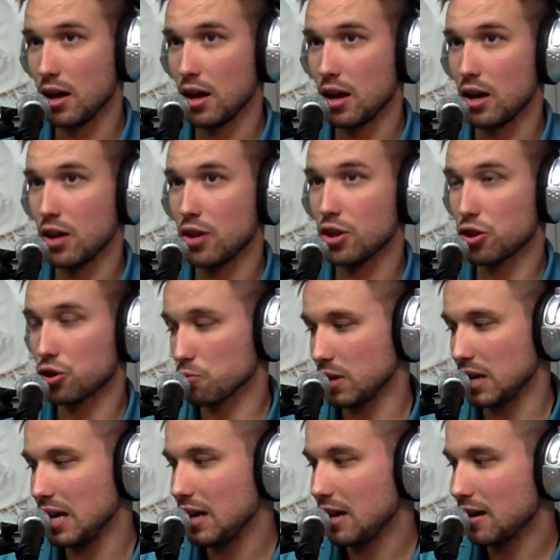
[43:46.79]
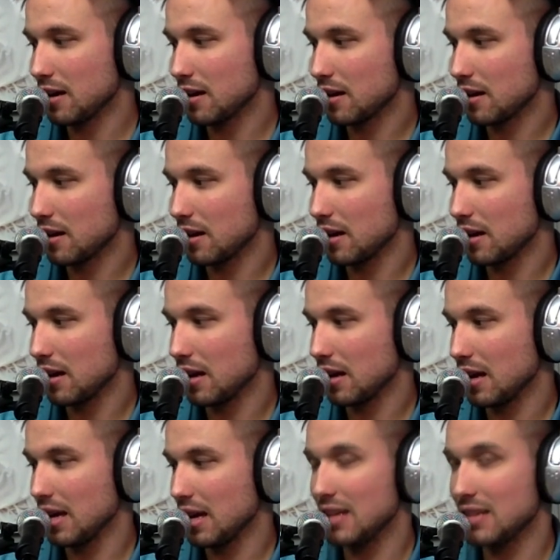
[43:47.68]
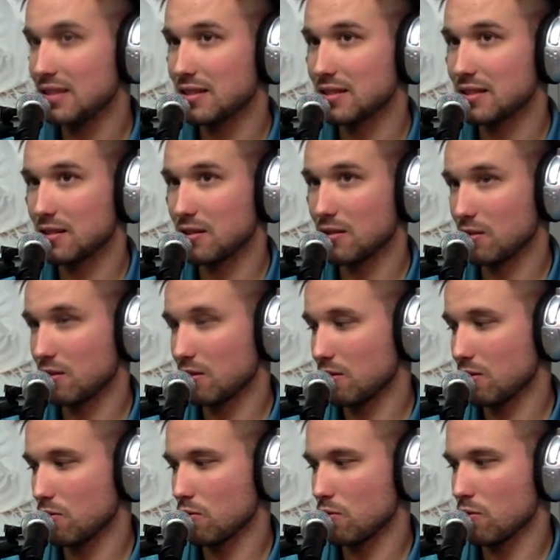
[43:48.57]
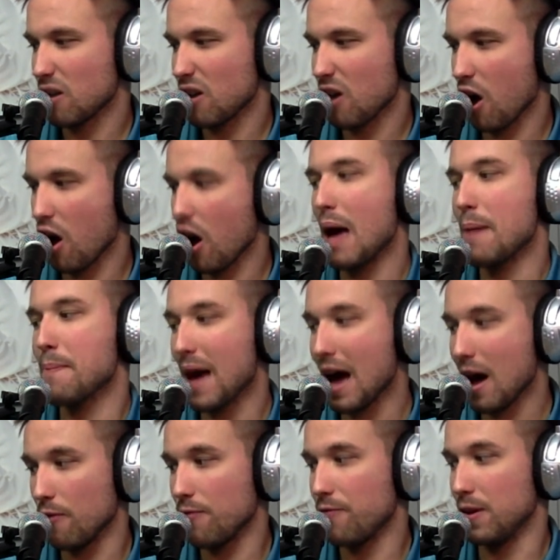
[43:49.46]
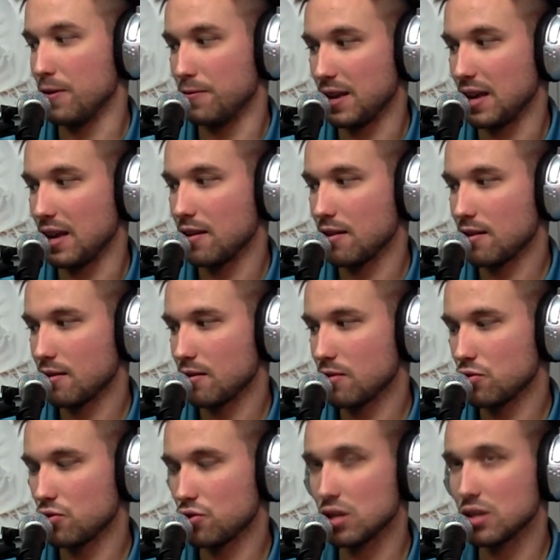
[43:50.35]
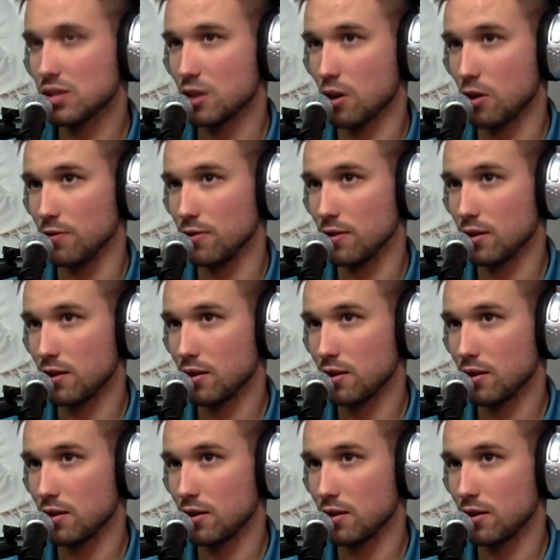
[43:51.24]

The 3, it's about 50, just over.